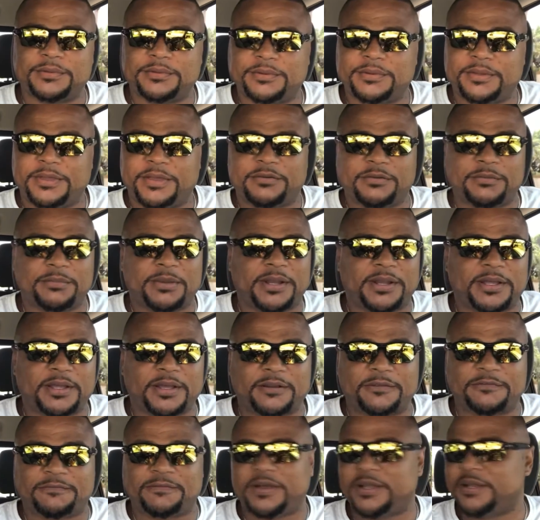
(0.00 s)
everybody got
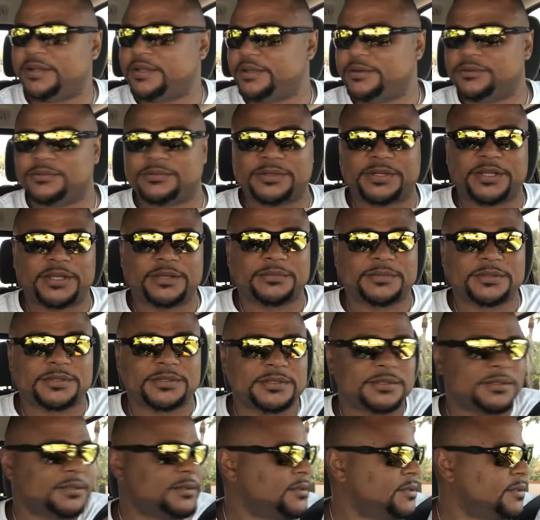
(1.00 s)
to fight their own
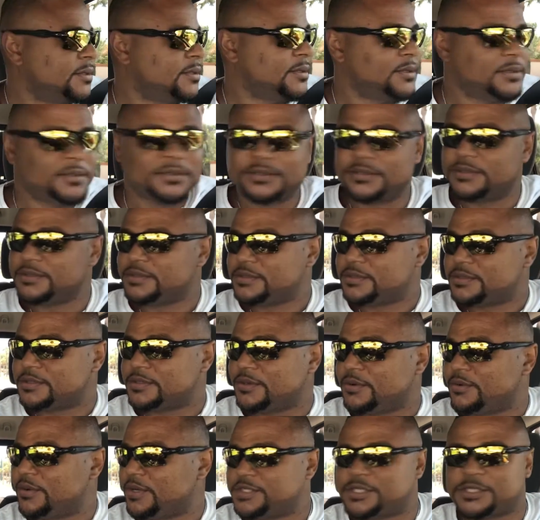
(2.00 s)
demons.
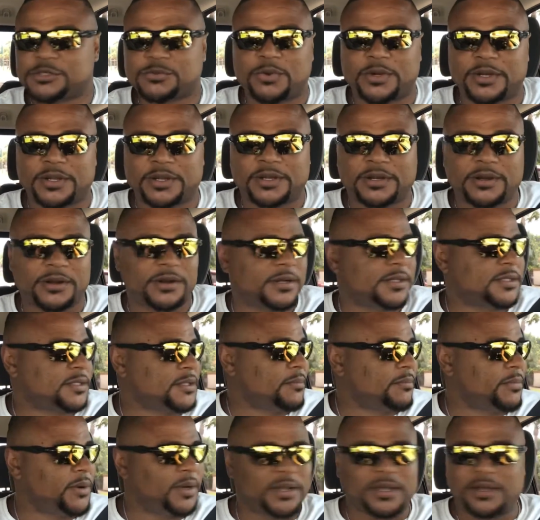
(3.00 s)
So I just want to encourage
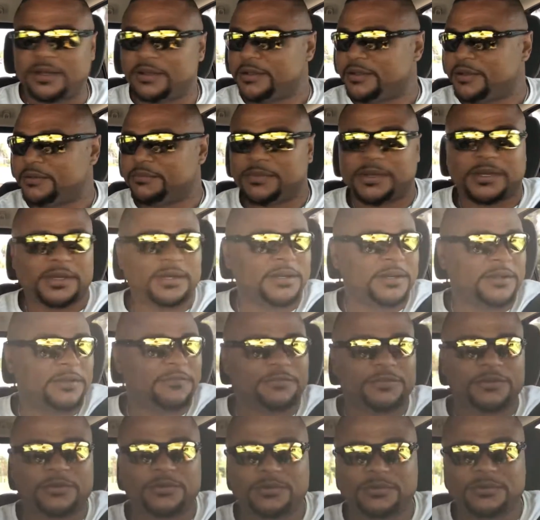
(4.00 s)
somebody out here, man. If
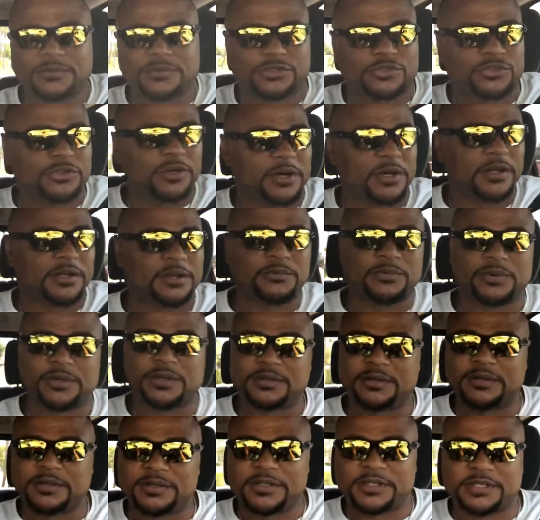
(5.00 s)
you struggling
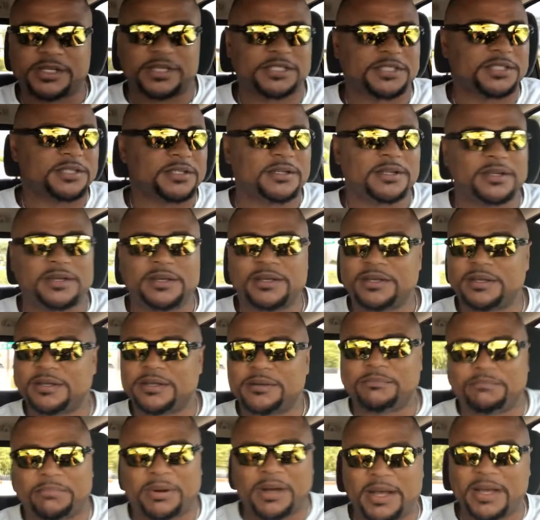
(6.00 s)
with an addiction,
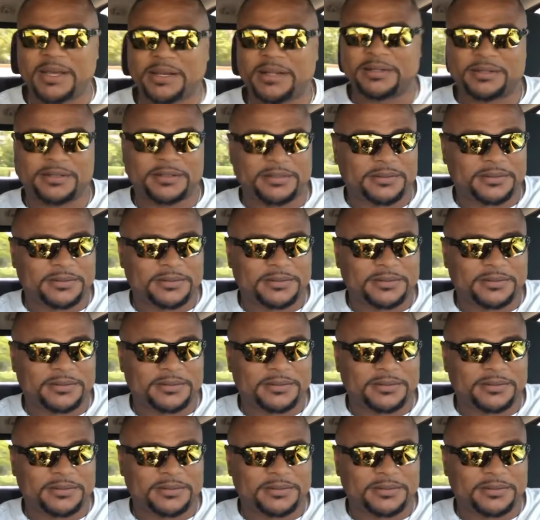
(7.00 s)
bind it.